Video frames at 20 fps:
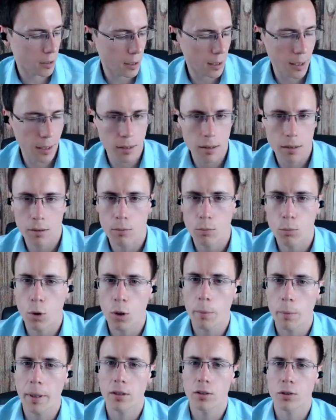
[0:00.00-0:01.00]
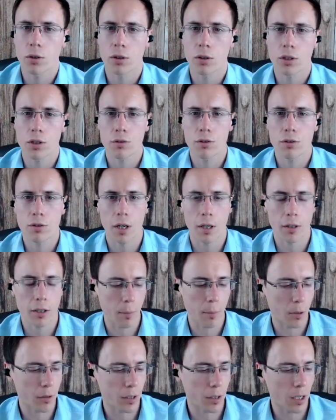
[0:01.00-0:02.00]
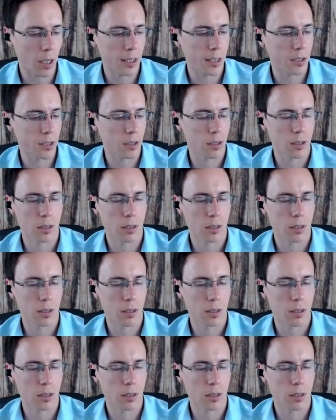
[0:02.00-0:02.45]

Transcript: And what about talk us through a couple of the highs?